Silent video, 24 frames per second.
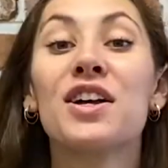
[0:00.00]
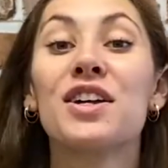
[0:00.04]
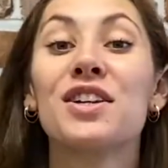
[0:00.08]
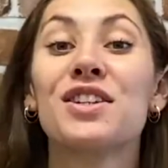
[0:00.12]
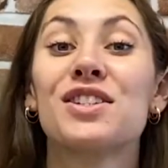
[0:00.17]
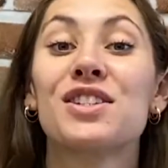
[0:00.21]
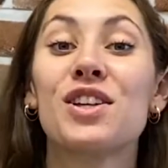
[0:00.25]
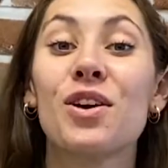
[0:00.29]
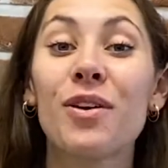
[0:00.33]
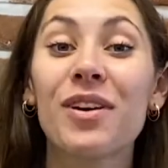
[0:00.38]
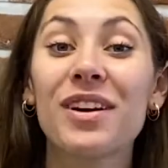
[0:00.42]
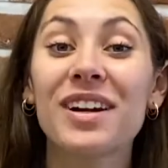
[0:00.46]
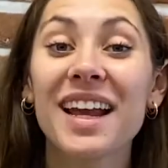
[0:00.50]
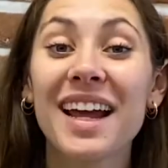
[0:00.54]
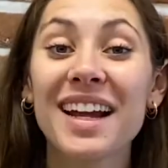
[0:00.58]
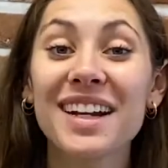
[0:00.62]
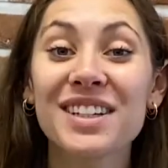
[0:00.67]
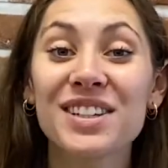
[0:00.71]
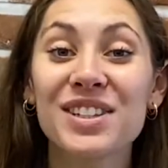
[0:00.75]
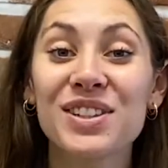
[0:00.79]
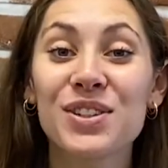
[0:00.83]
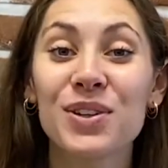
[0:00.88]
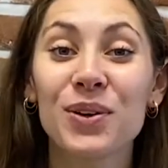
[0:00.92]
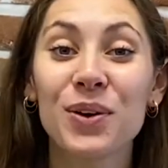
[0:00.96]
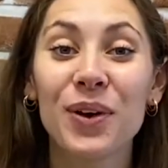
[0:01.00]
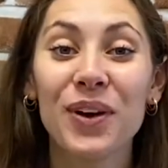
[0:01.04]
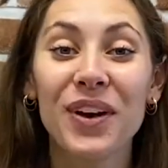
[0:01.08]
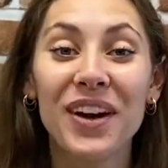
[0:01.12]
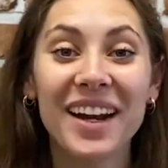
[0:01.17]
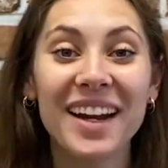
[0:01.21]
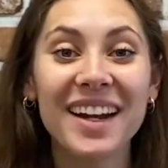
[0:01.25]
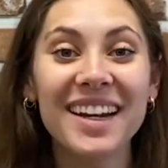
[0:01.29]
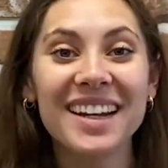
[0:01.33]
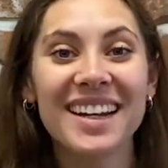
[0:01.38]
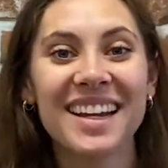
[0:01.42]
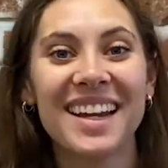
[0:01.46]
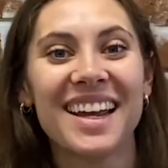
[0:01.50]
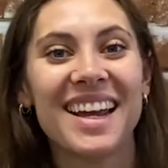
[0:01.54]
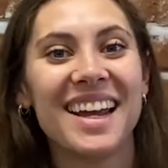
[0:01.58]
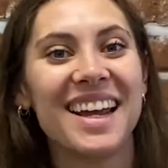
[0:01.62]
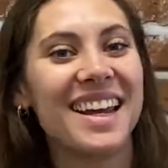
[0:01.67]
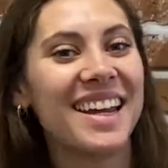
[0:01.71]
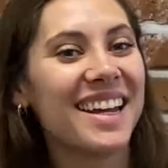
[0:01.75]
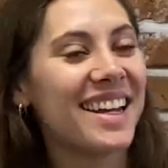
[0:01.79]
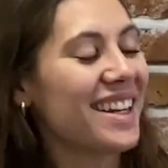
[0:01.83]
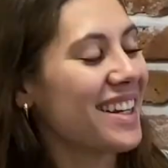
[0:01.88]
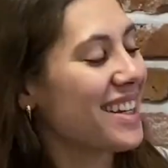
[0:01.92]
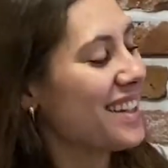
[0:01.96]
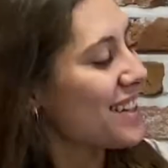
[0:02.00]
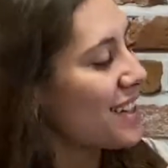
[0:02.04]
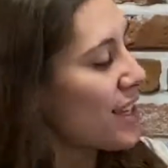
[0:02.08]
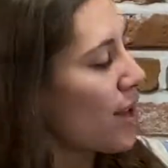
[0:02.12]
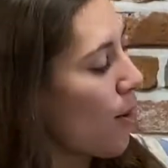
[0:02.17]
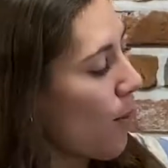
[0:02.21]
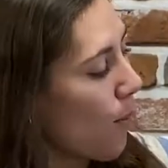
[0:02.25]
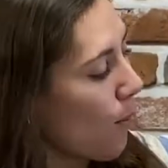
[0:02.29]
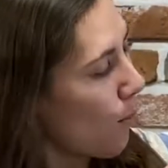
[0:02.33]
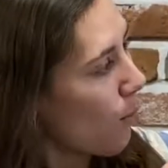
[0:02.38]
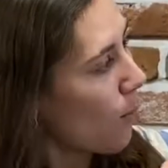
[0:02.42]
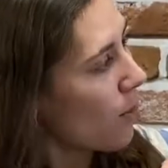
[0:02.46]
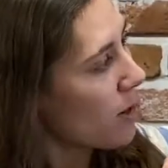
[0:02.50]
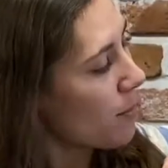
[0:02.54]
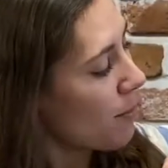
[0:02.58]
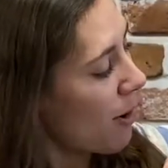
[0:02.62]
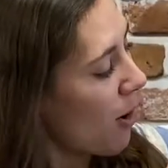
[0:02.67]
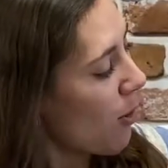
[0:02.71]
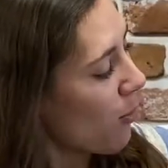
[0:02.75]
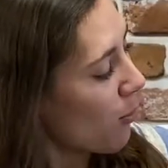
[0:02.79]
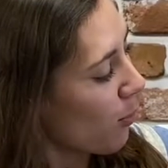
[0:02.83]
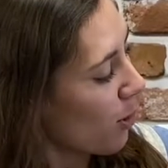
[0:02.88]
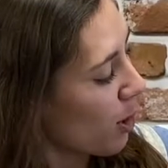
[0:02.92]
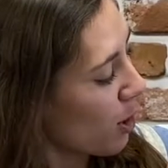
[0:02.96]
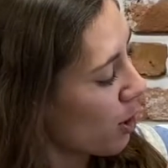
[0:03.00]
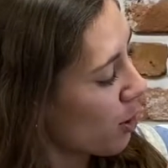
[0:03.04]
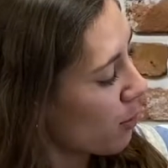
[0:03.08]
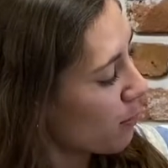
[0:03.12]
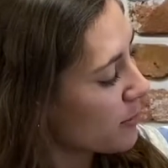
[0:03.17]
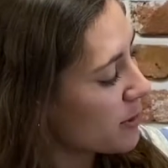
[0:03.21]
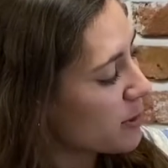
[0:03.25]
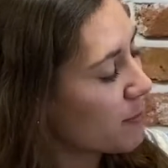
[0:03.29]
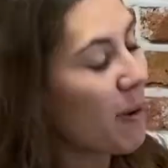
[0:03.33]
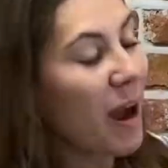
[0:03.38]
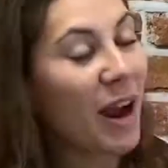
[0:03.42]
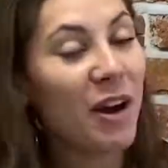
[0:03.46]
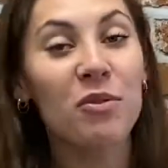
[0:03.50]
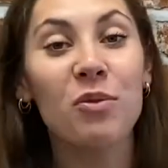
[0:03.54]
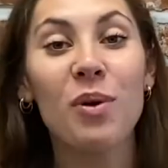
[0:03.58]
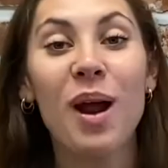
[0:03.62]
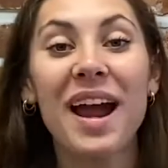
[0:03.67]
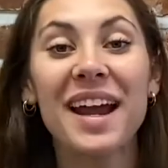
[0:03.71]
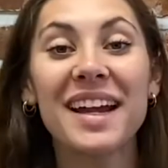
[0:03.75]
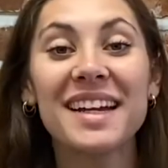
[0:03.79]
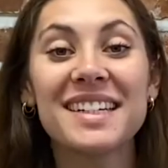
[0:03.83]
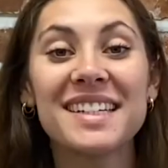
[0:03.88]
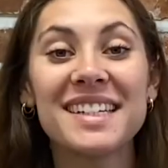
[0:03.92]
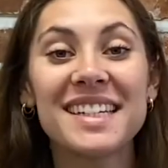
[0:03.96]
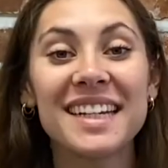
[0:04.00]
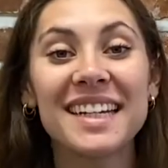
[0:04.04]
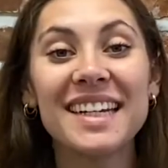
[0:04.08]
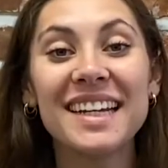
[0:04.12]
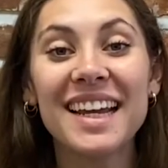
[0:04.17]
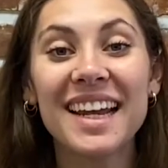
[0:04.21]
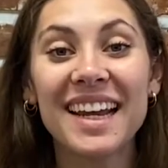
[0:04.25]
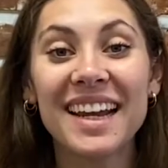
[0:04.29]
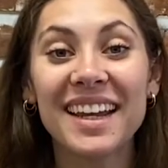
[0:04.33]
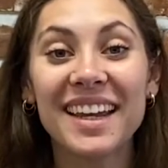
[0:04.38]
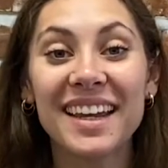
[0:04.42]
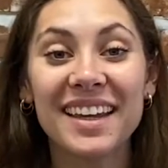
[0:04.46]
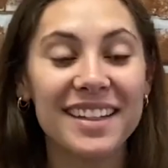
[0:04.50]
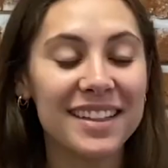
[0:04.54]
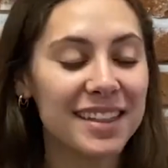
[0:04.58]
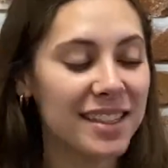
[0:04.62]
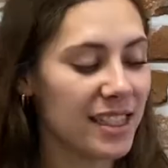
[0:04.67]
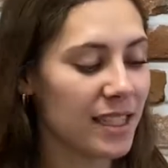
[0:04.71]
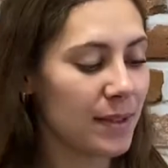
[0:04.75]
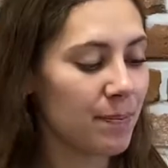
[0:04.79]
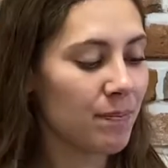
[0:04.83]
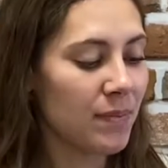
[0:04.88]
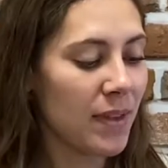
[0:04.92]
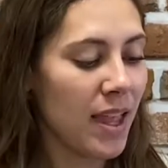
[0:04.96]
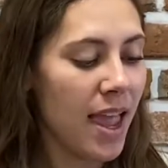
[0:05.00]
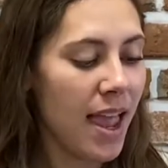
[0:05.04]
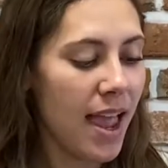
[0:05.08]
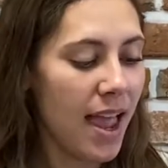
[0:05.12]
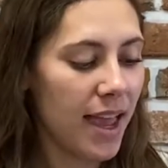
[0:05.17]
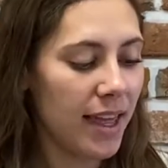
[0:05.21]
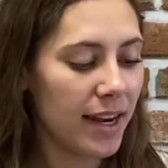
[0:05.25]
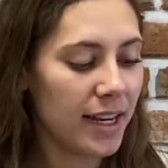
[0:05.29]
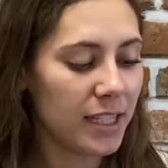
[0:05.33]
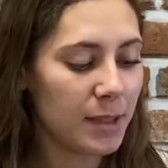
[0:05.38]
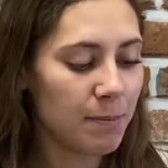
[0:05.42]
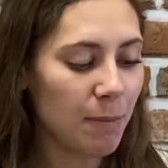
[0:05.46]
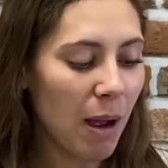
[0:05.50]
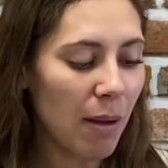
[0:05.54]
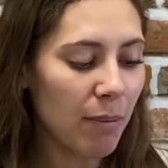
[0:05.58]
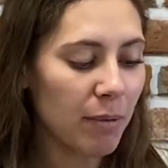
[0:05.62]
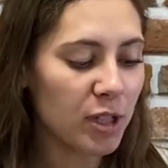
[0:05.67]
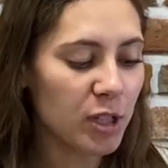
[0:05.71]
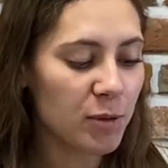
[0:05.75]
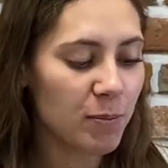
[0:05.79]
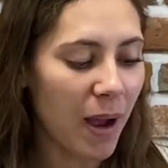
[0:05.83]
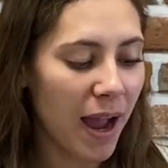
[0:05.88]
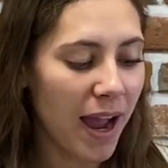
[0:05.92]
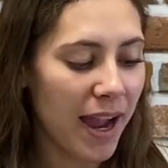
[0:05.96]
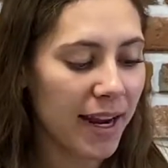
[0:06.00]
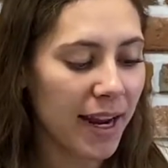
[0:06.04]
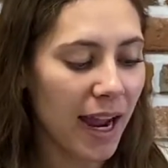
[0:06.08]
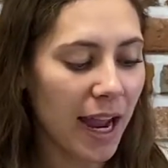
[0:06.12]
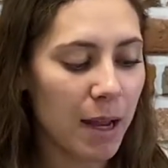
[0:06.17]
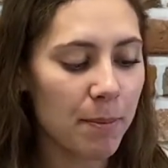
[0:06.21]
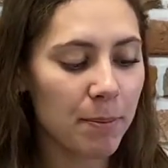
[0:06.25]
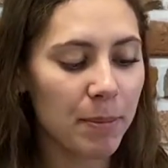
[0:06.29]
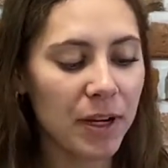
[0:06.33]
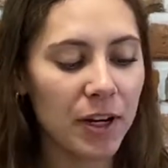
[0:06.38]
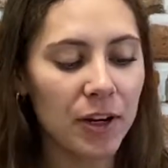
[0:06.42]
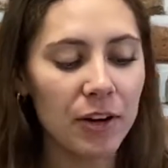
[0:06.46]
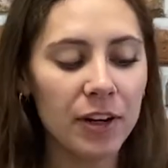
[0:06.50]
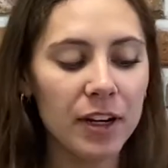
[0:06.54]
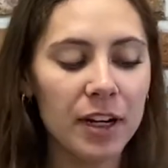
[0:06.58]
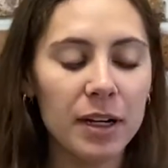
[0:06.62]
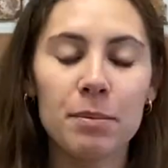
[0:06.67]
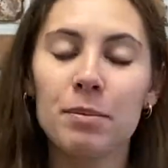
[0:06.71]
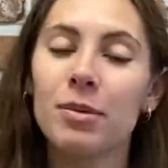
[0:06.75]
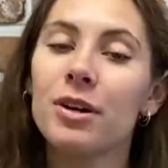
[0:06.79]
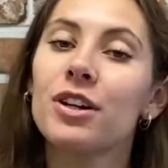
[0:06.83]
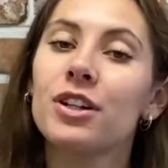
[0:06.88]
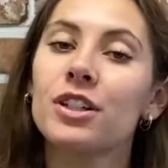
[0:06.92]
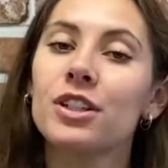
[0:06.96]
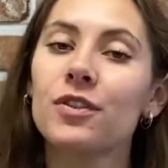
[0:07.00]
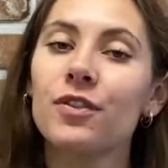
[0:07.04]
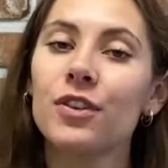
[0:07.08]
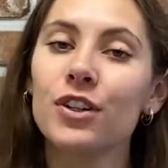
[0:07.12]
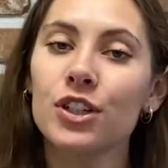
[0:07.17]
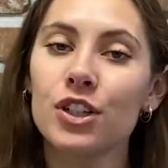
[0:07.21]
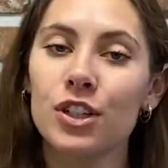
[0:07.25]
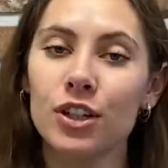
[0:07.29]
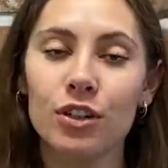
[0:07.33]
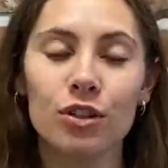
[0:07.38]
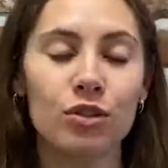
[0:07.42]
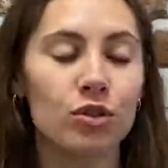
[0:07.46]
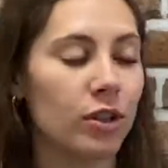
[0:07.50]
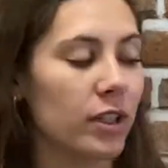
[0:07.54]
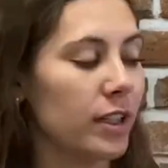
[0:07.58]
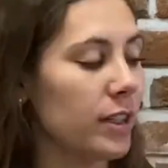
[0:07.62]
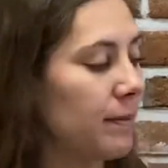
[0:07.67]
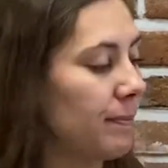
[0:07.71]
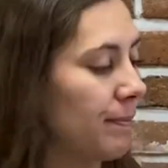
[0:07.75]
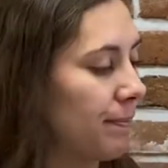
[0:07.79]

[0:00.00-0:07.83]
So our next story is What About Worms by Ryan T. Higgins, and it's published by Hyperion Books for Children.